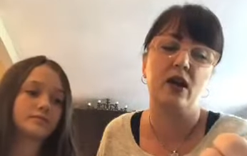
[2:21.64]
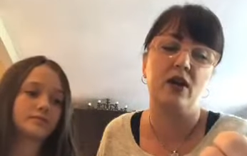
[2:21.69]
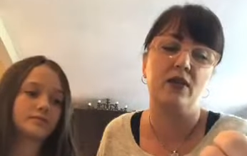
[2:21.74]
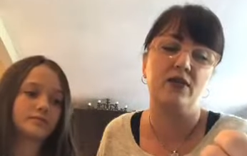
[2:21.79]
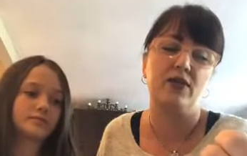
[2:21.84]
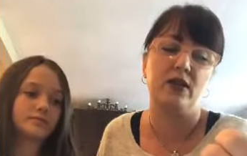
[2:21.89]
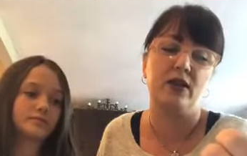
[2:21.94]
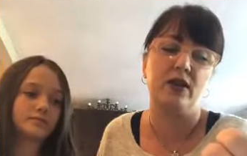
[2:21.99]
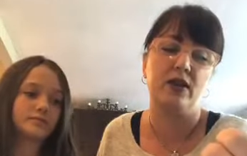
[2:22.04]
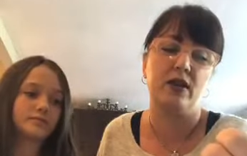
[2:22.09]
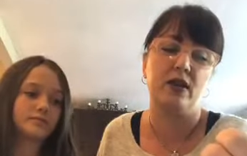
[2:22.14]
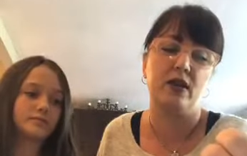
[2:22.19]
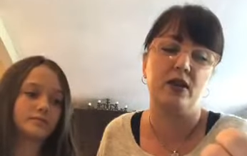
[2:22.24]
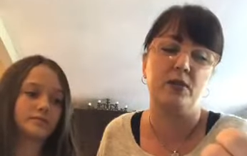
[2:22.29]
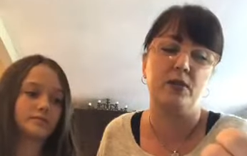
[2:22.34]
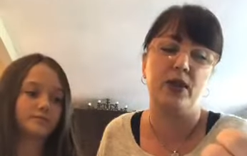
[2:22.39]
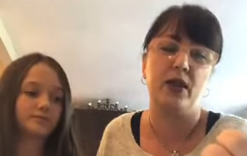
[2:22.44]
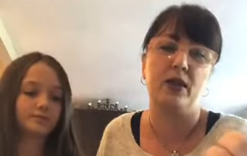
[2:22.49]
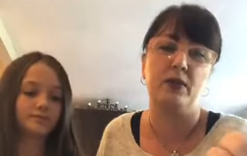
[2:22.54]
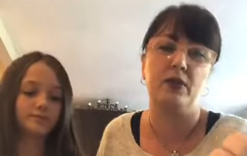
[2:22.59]
Speaker 1: confident,
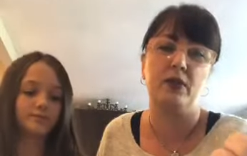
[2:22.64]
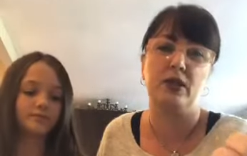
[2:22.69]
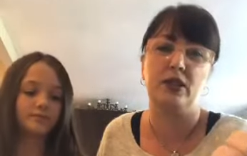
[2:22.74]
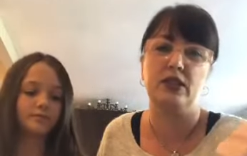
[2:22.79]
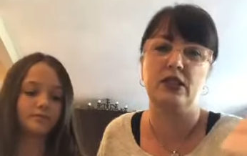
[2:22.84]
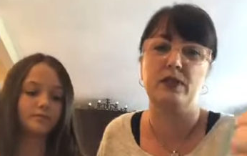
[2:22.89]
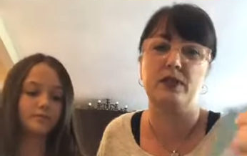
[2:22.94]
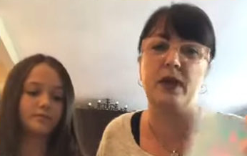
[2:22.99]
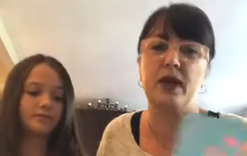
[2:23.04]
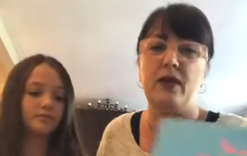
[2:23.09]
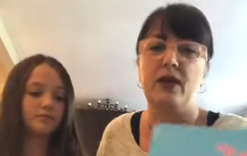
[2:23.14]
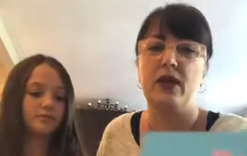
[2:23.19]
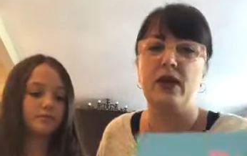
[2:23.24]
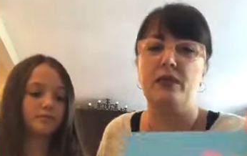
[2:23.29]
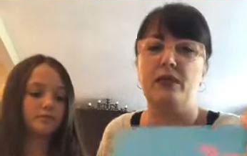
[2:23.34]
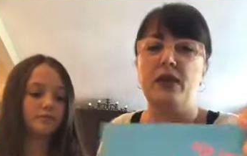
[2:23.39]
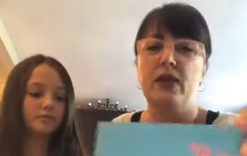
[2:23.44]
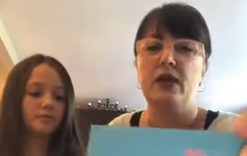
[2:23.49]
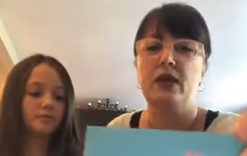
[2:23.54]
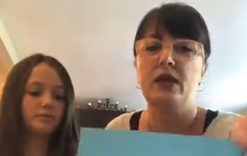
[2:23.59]
unbreakable, and
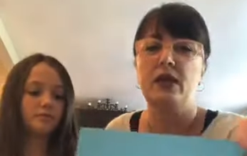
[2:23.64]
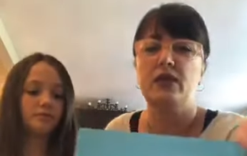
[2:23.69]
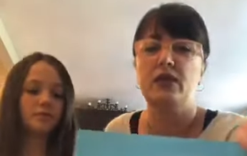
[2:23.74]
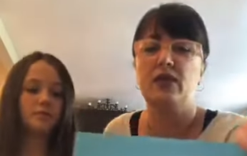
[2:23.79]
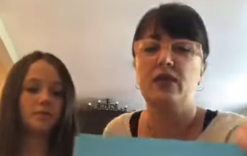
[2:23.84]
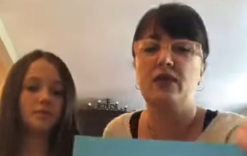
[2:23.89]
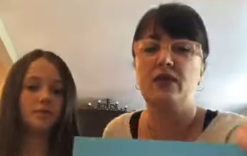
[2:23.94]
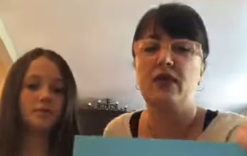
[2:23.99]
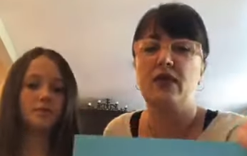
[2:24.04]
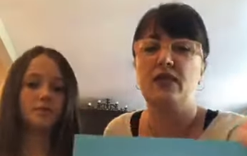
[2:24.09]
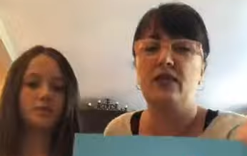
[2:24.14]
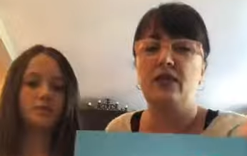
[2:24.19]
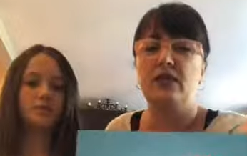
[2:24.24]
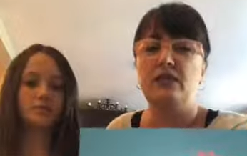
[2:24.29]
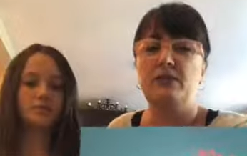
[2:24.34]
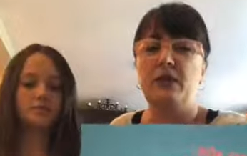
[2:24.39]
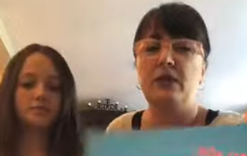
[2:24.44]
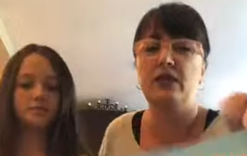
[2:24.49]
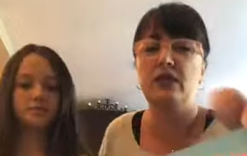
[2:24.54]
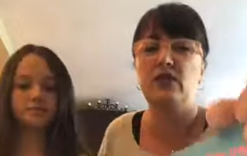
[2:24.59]
inspiring. So they've
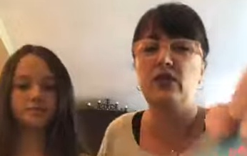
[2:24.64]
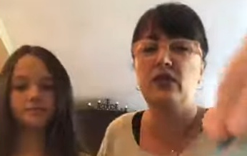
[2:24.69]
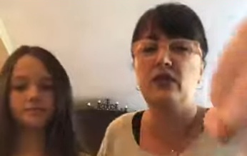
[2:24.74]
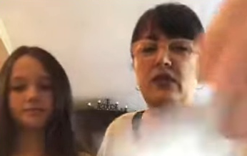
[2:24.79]
got this message